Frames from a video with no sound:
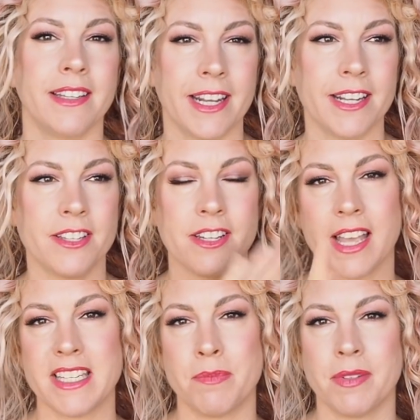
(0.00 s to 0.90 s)
get it to
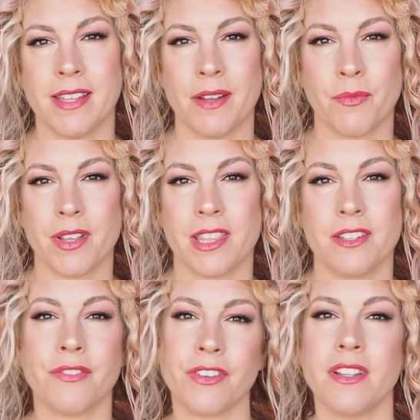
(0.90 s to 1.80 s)
90% with the
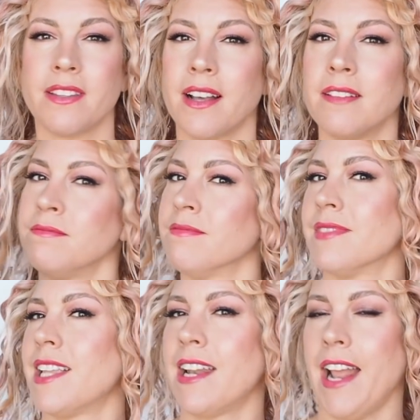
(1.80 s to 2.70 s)
diffuser,
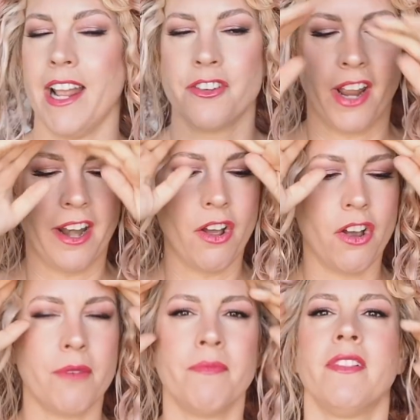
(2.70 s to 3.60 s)
let it air dry at
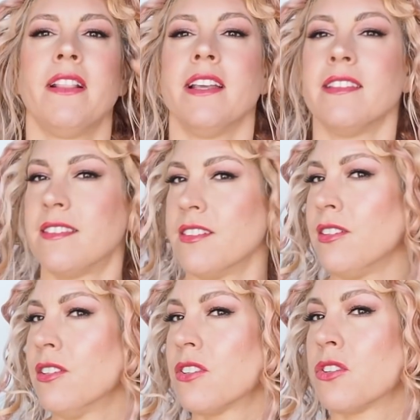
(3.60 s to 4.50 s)
home. It
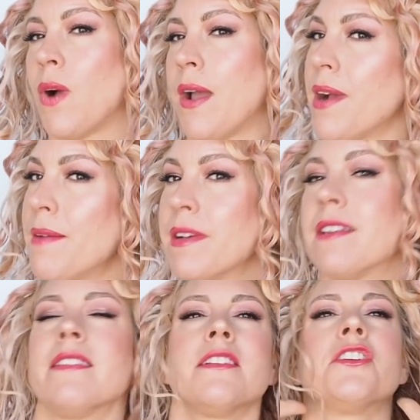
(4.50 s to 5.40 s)
still looks quite wet
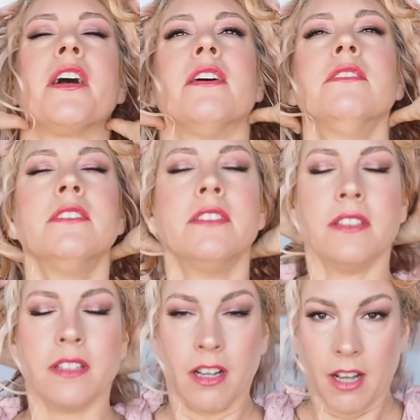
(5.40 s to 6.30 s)
because of the gel.
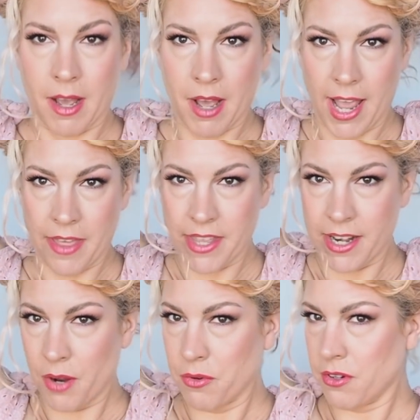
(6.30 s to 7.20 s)
And
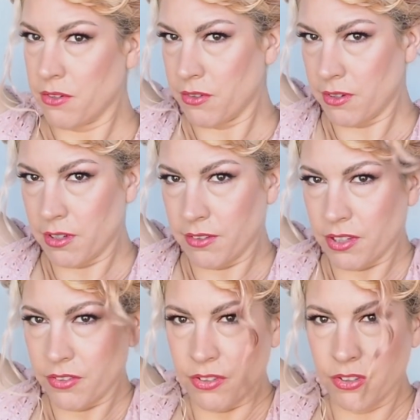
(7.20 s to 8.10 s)
then I will
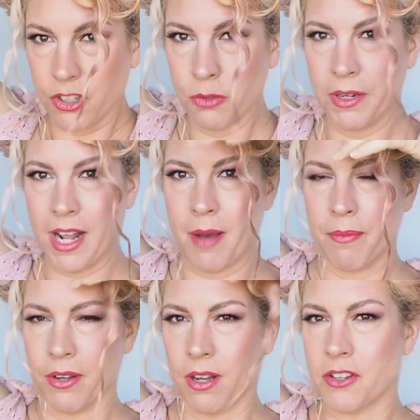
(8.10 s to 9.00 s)
sort of scoop it
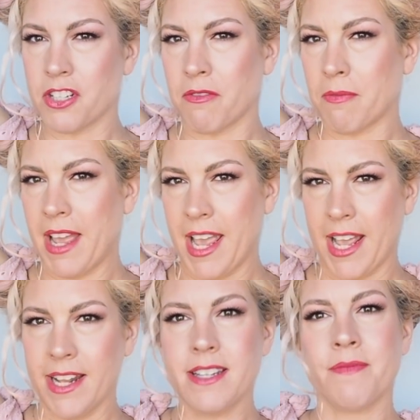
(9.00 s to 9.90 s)
up on top of my
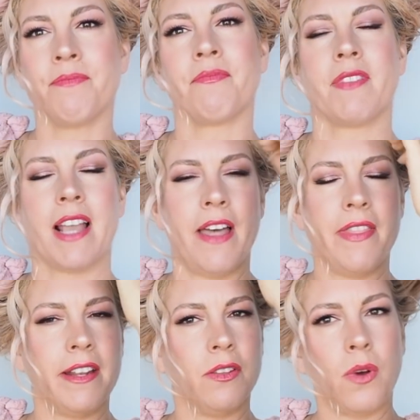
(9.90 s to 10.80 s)
head.
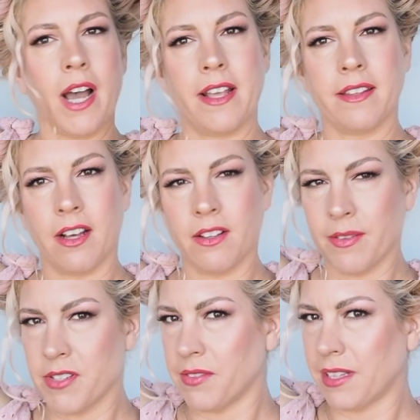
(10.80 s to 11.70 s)
And that is why I'll
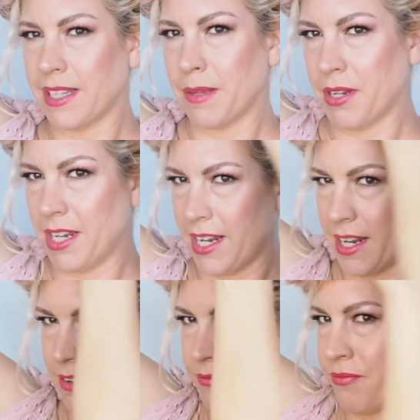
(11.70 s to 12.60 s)
sometimes clip here.